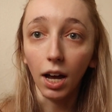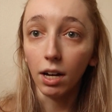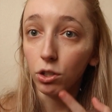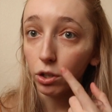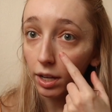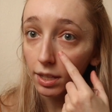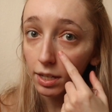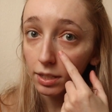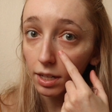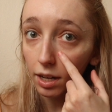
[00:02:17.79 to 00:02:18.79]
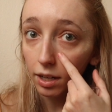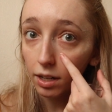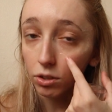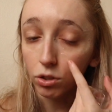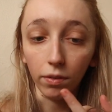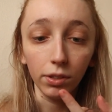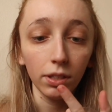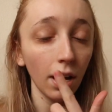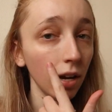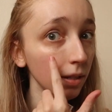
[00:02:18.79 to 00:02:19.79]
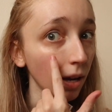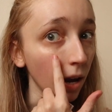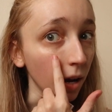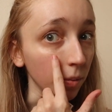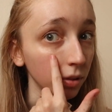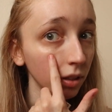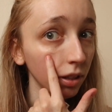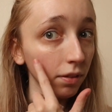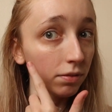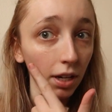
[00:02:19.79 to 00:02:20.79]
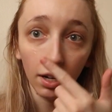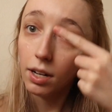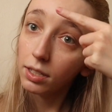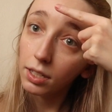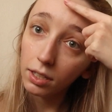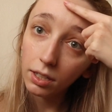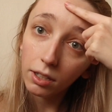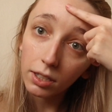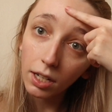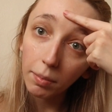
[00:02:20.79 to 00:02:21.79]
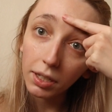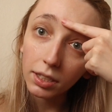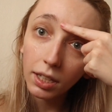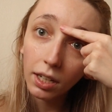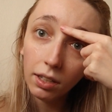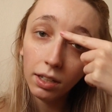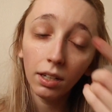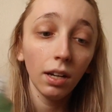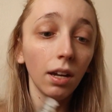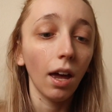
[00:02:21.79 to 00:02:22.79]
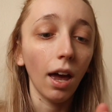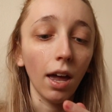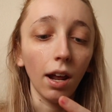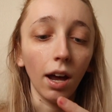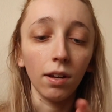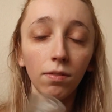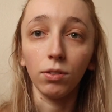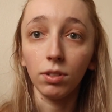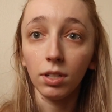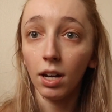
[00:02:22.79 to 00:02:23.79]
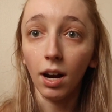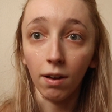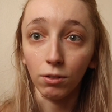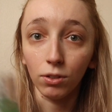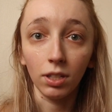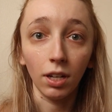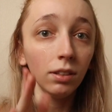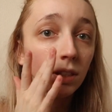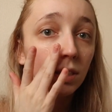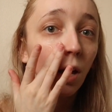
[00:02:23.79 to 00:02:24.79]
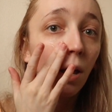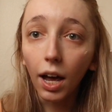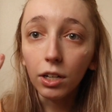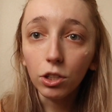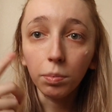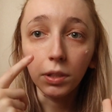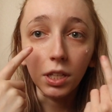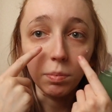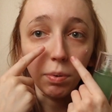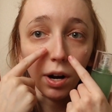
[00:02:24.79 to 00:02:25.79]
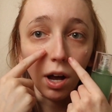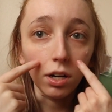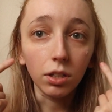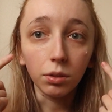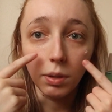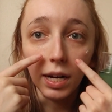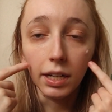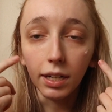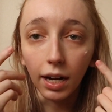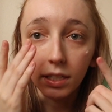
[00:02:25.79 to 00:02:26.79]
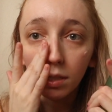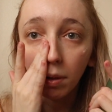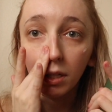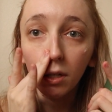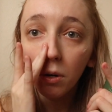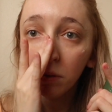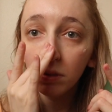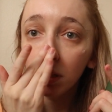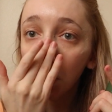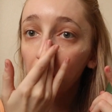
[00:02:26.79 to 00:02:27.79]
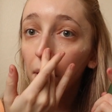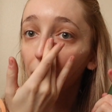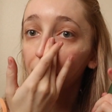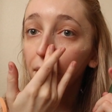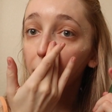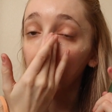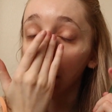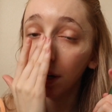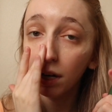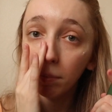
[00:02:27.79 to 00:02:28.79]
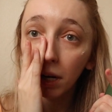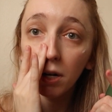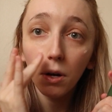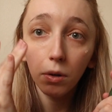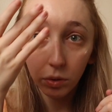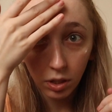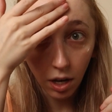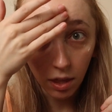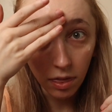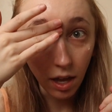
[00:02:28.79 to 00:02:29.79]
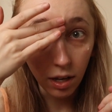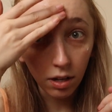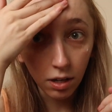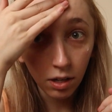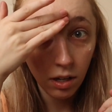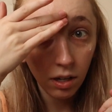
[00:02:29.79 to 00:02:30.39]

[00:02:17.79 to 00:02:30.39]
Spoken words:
I tried this in a travel size. I absolutely loved it. It didn't irritate my skin, and I've used it ever since. I just put this product right next to my nose, a little bit on my nose, and then